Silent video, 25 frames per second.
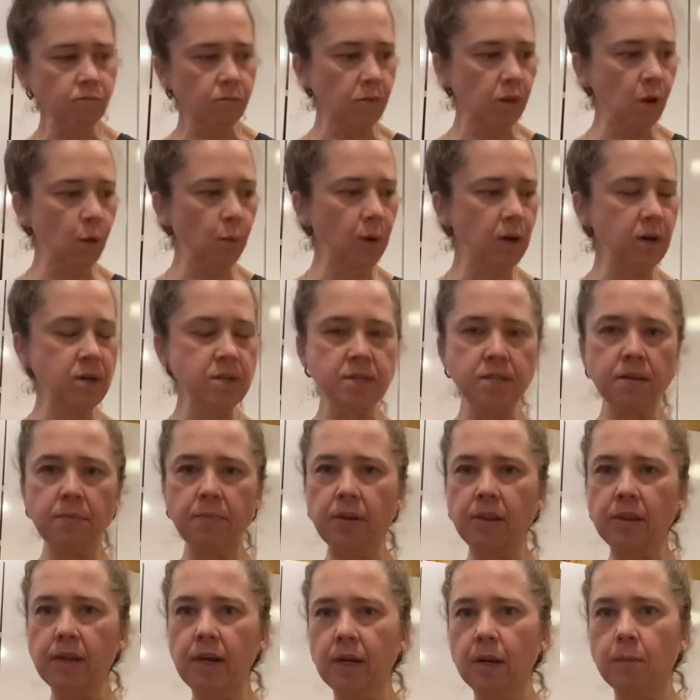Whereas
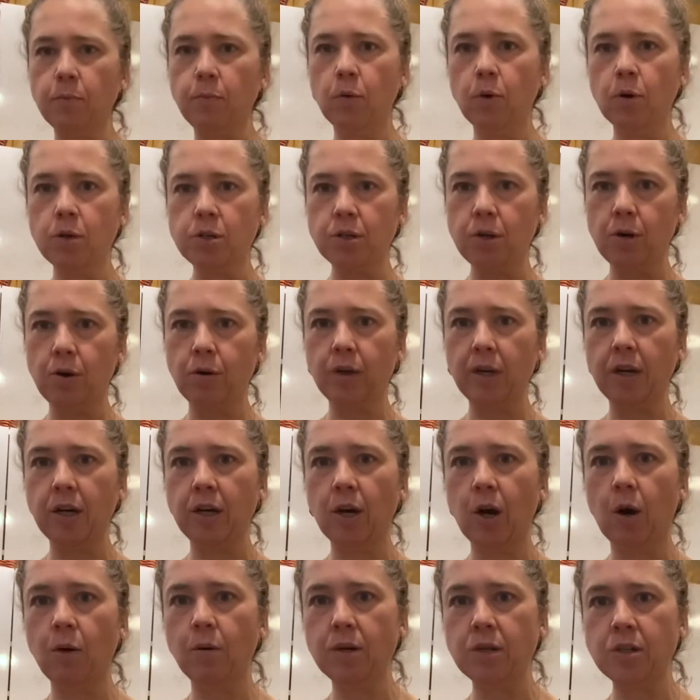something like a Bordeaux can
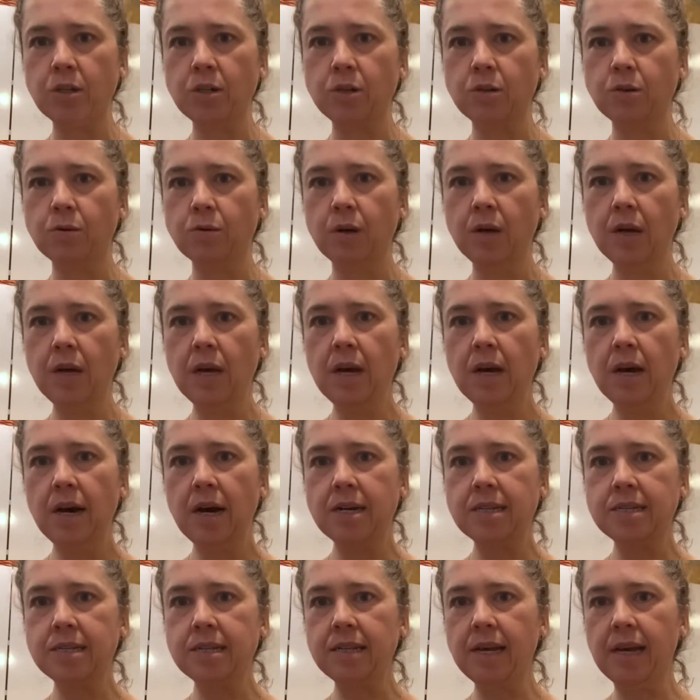go into
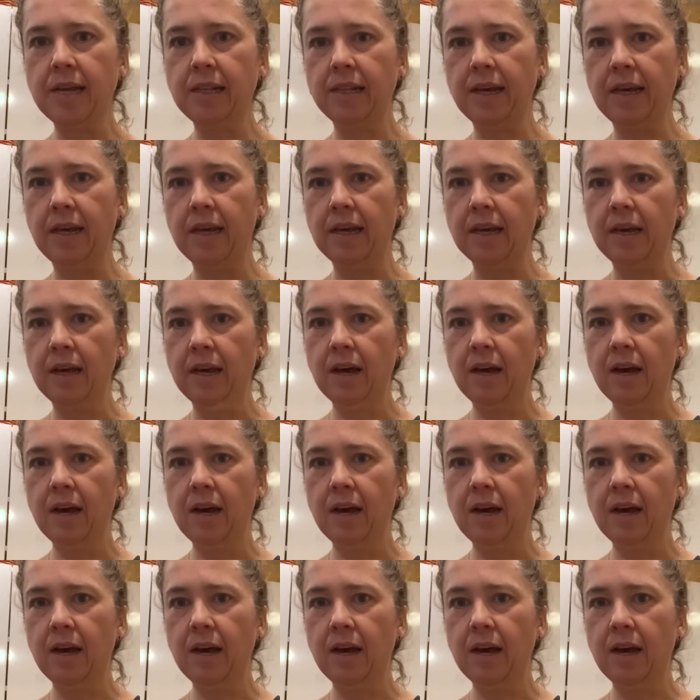a slightly